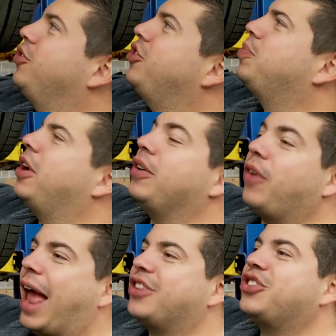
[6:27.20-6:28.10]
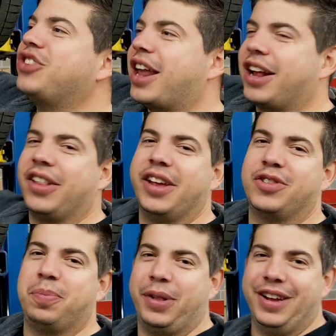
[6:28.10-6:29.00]
to use this, but aesthetically
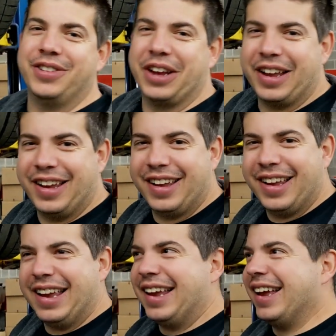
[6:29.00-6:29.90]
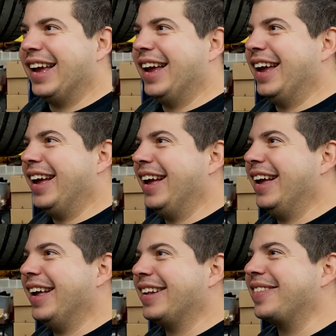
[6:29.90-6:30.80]
it's pleasing.
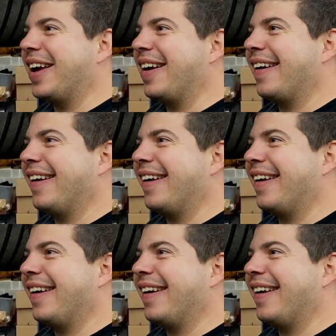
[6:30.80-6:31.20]
It's like,